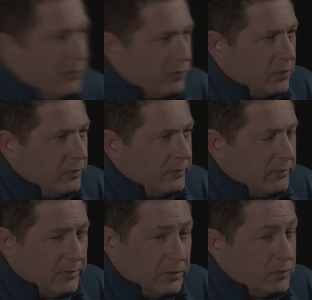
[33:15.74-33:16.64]
college
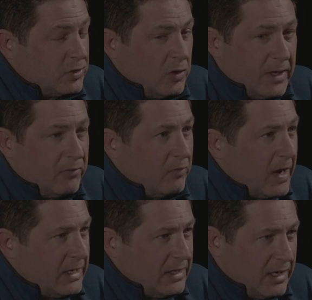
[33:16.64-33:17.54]
courses and it was all like
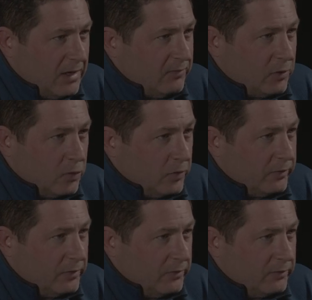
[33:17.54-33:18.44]
writing heavy
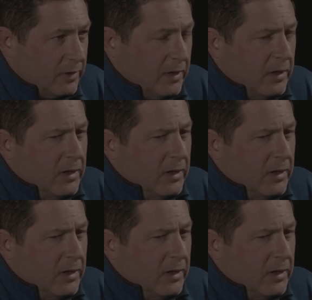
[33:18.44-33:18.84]
courses